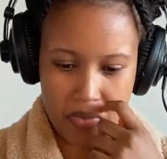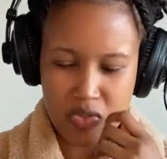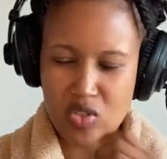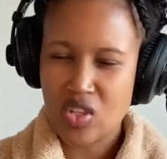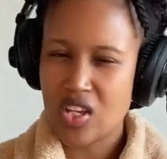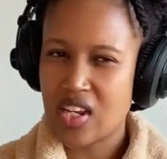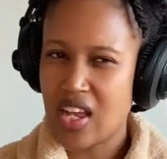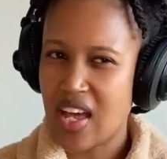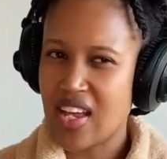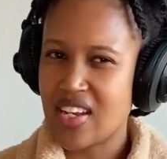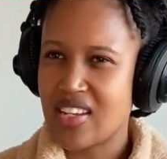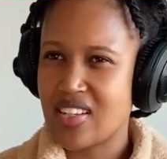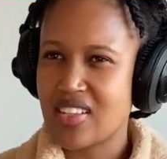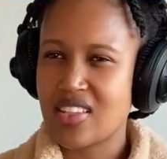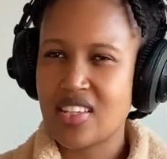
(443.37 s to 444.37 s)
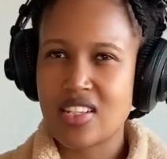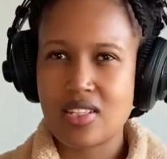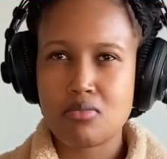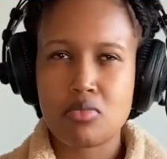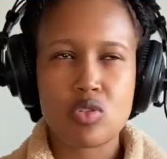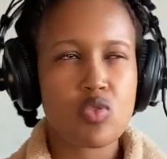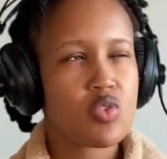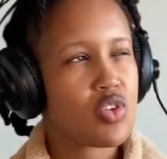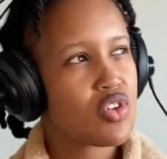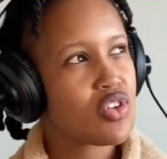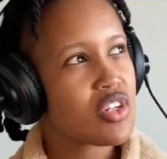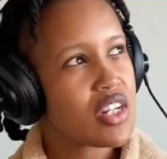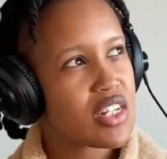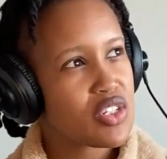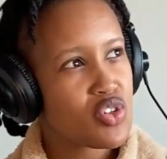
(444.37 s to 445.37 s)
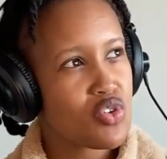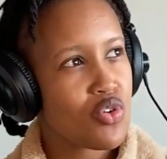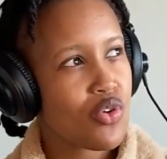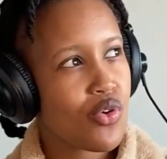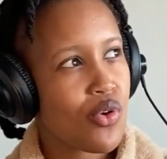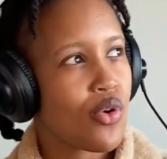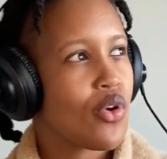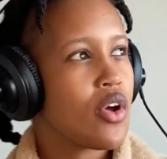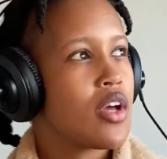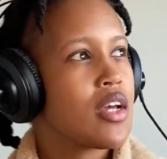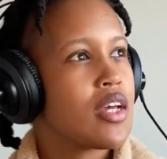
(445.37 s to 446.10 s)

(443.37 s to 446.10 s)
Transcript: So you can add little things in between, and you let your